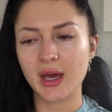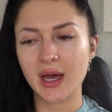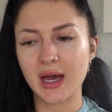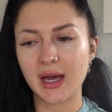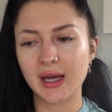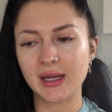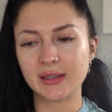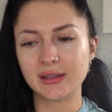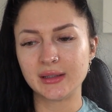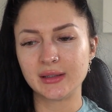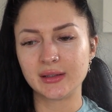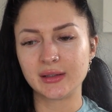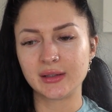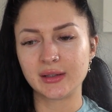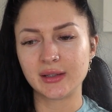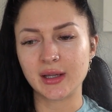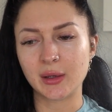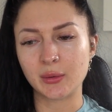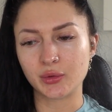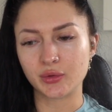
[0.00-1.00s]
And
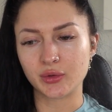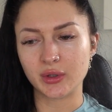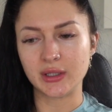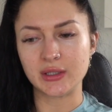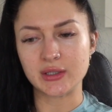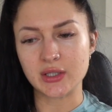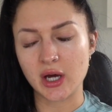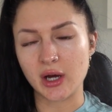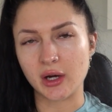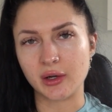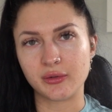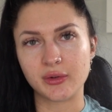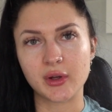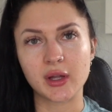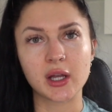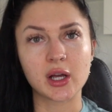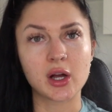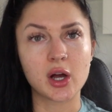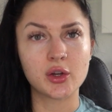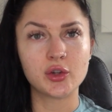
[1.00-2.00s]
that was really tough,
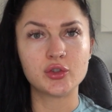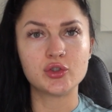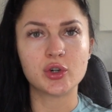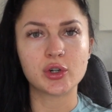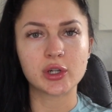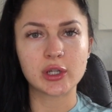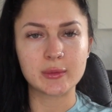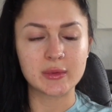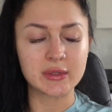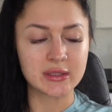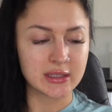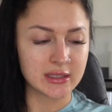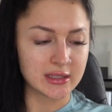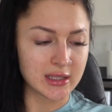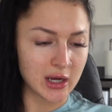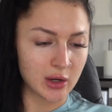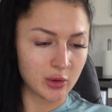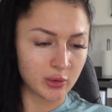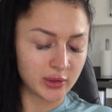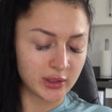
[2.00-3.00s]
and I kind of documented
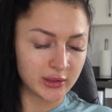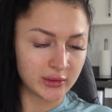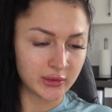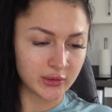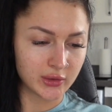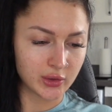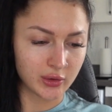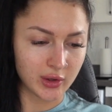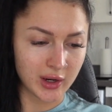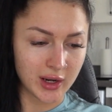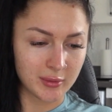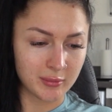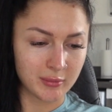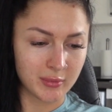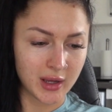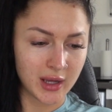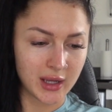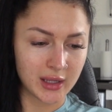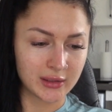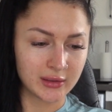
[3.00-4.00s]
that on
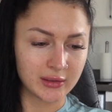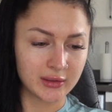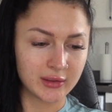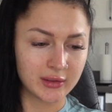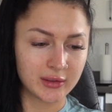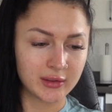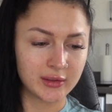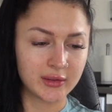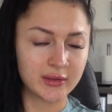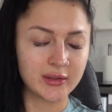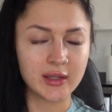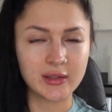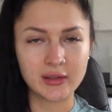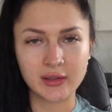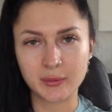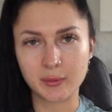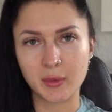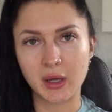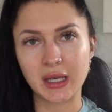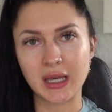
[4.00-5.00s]
Instagram. And
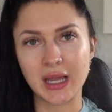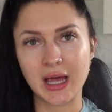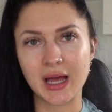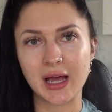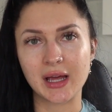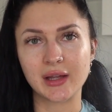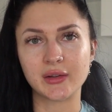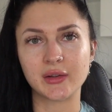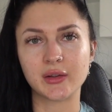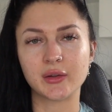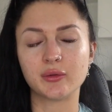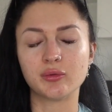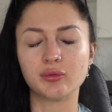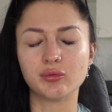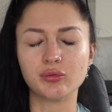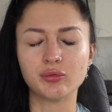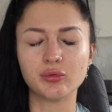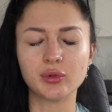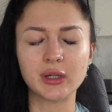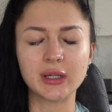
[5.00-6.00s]
since my lat has
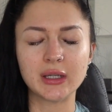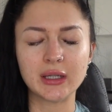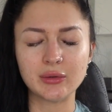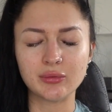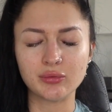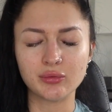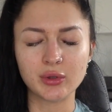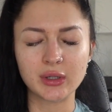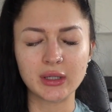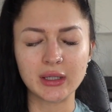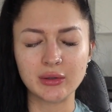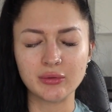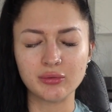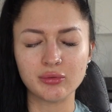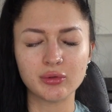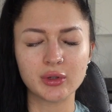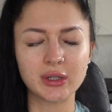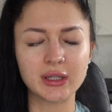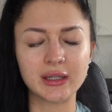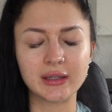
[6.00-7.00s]

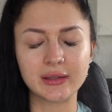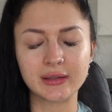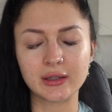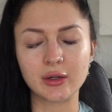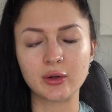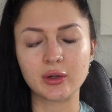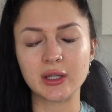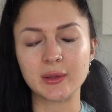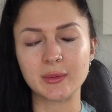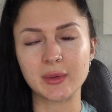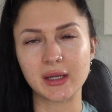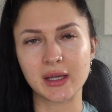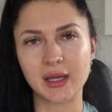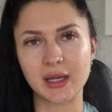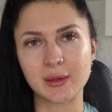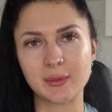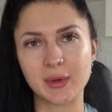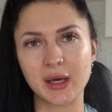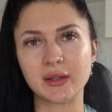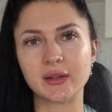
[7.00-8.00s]
really slowly been
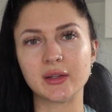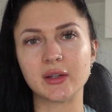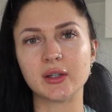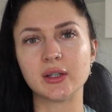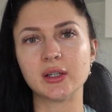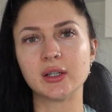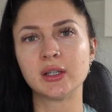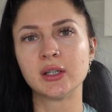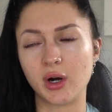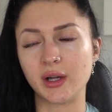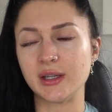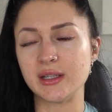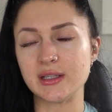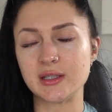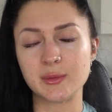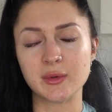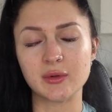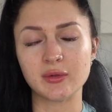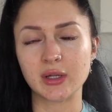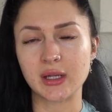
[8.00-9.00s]
getting better, I need
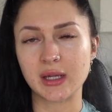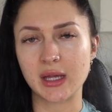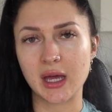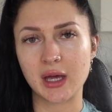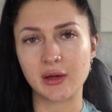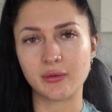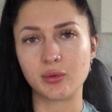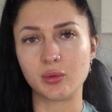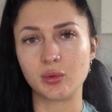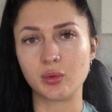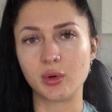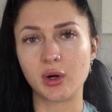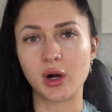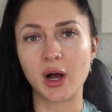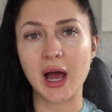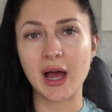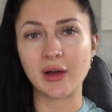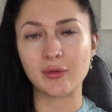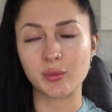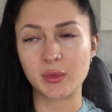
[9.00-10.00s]
to be really careful. I
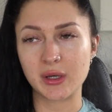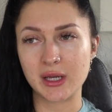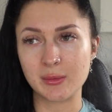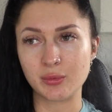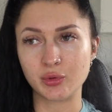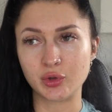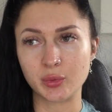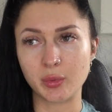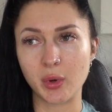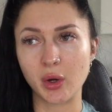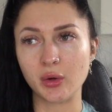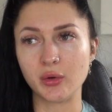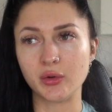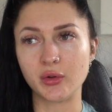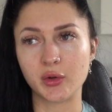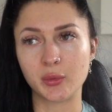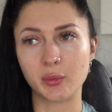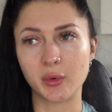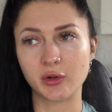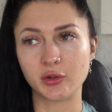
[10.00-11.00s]
haven't been able to pose
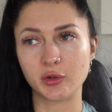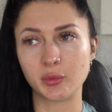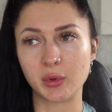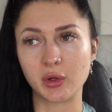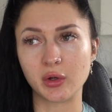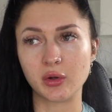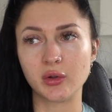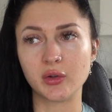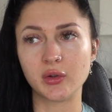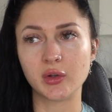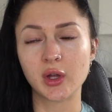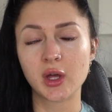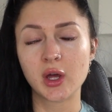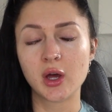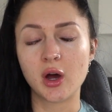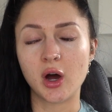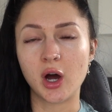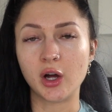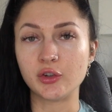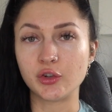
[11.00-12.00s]
as much because
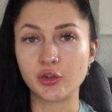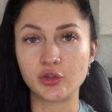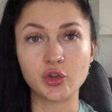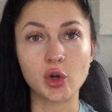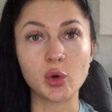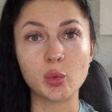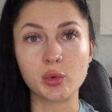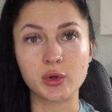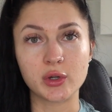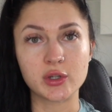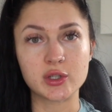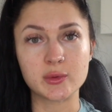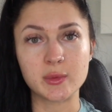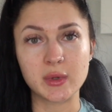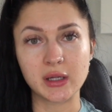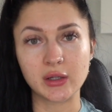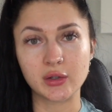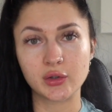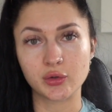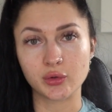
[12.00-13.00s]
I just don't want it to
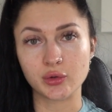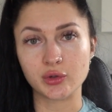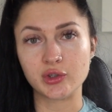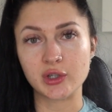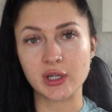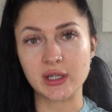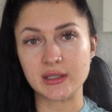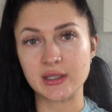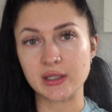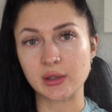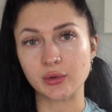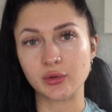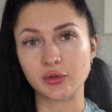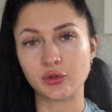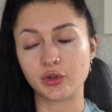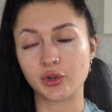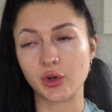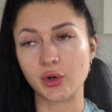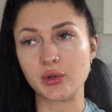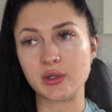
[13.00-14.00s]
be excruciating on
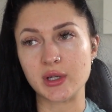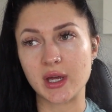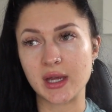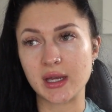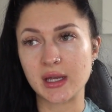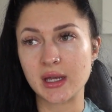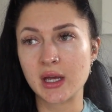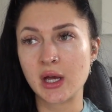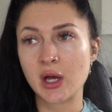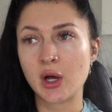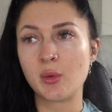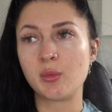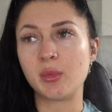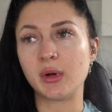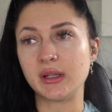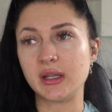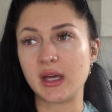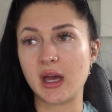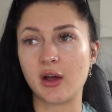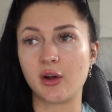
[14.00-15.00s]
show day.
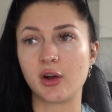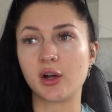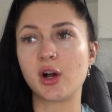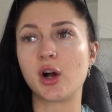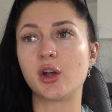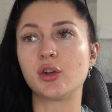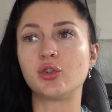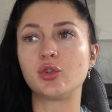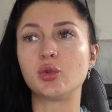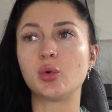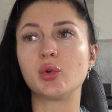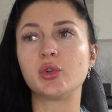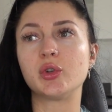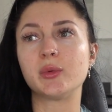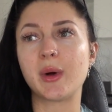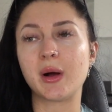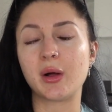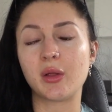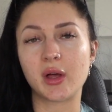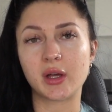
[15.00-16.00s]
But yeah, I kind of talked
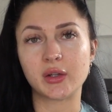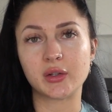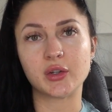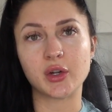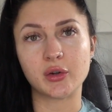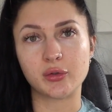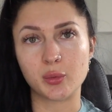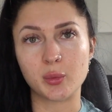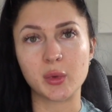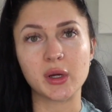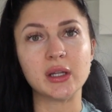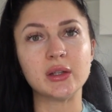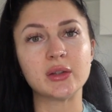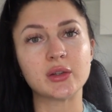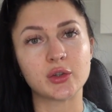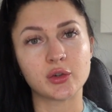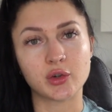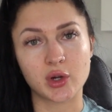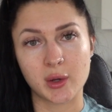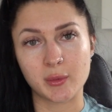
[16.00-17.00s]
about that stuff on my
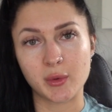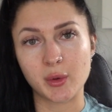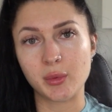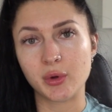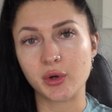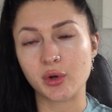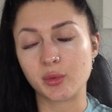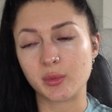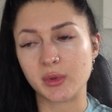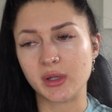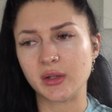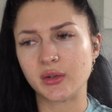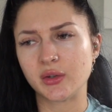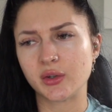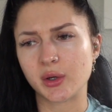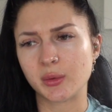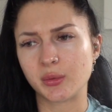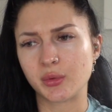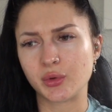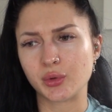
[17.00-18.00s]
Instagram. I put it on my
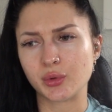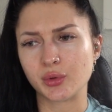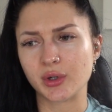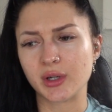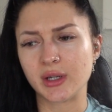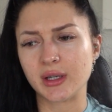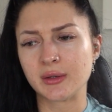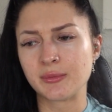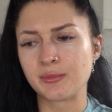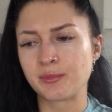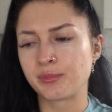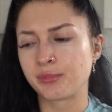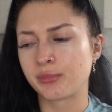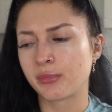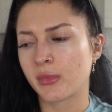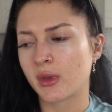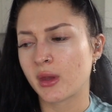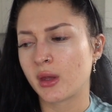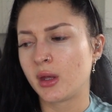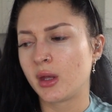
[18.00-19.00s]
Instagram story.
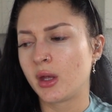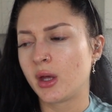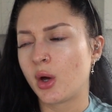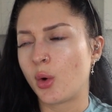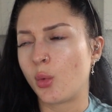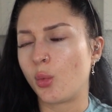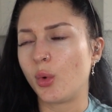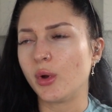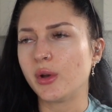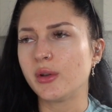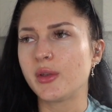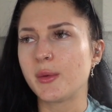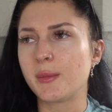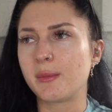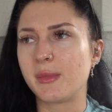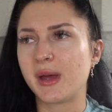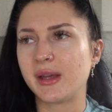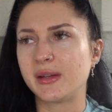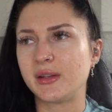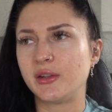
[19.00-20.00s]
One of the
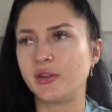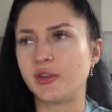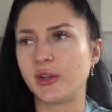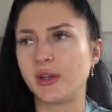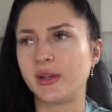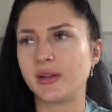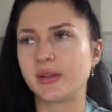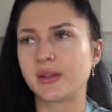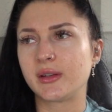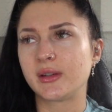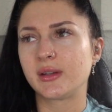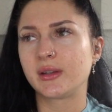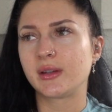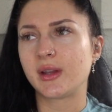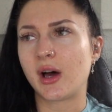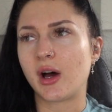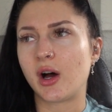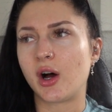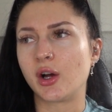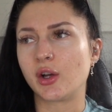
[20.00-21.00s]
messages
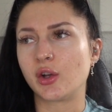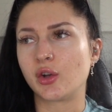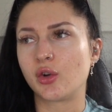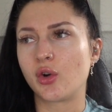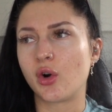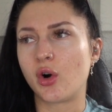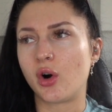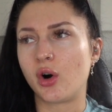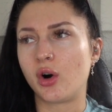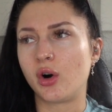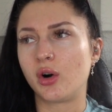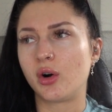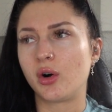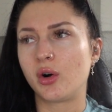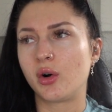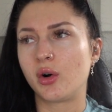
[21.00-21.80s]
that I got